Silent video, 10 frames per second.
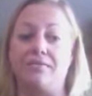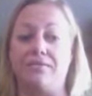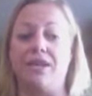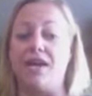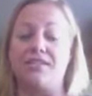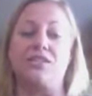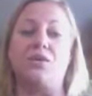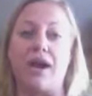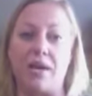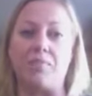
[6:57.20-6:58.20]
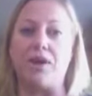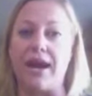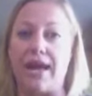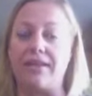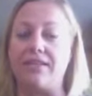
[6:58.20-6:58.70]
not so
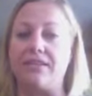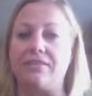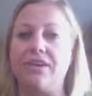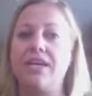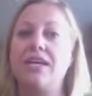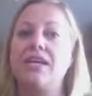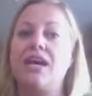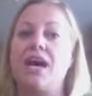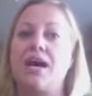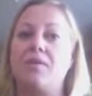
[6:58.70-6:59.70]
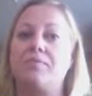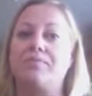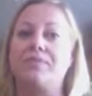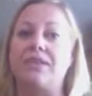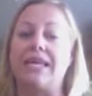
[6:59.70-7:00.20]
hyperactive,
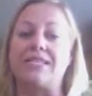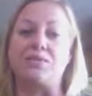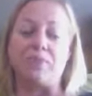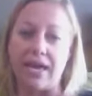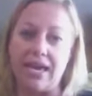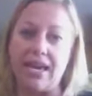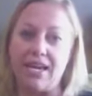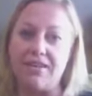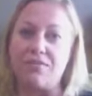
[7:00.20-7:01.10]
less begging